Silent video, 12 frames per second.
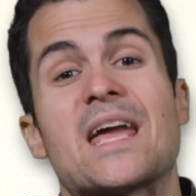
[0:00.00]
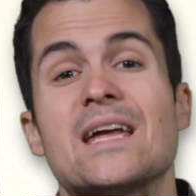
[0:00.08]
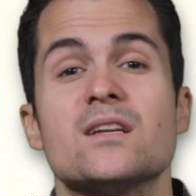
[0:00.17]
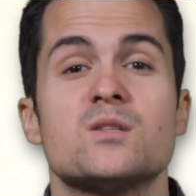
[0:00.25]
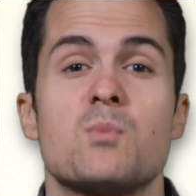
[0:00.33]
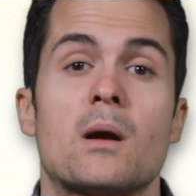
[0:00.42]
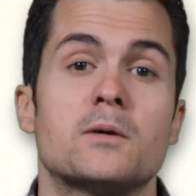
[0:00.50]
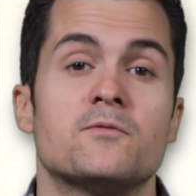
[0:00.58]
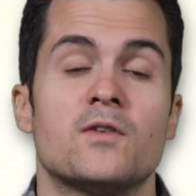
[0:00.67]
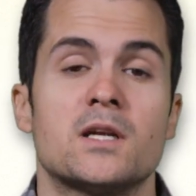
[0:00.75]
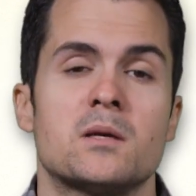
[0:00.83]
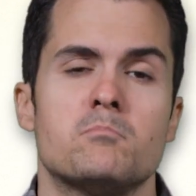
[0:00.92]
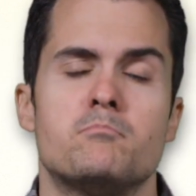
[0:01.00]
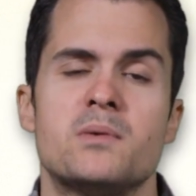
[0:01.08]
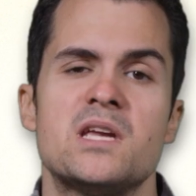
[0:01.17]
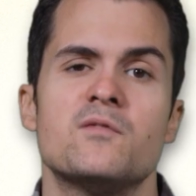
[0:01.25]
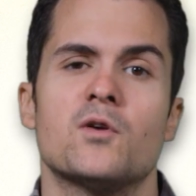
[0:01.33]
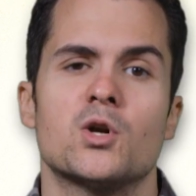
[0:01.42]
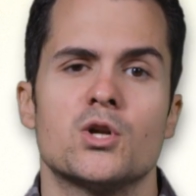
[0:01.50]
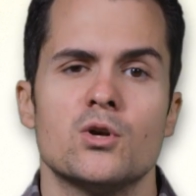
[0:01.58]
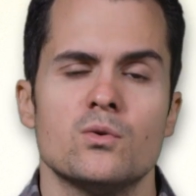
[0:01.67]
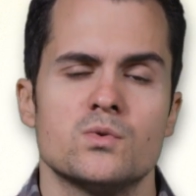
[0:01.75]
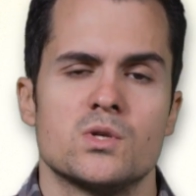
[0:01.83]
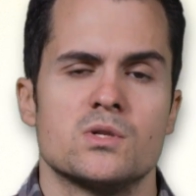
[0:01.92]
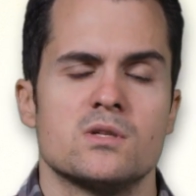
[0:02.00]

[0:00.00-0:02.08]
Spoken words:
Canada's probably funding Beaver News or